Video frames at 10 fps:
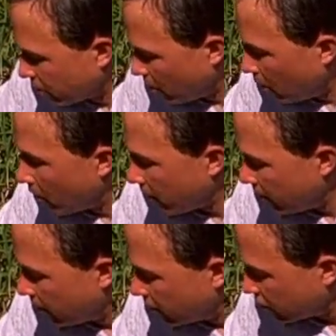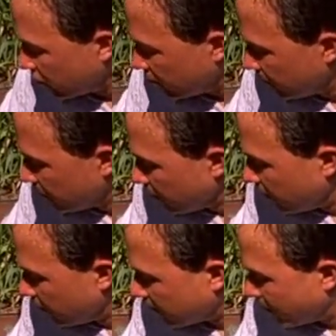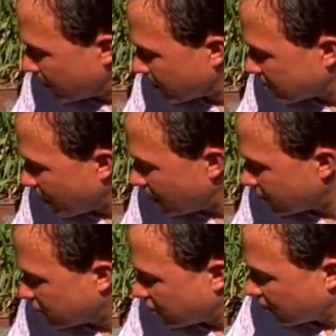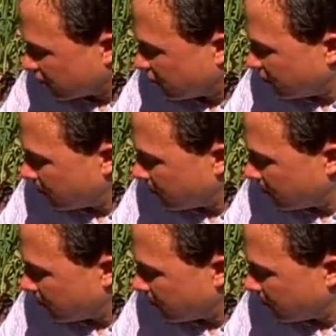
So, oh, and in addition, in this bed, besides just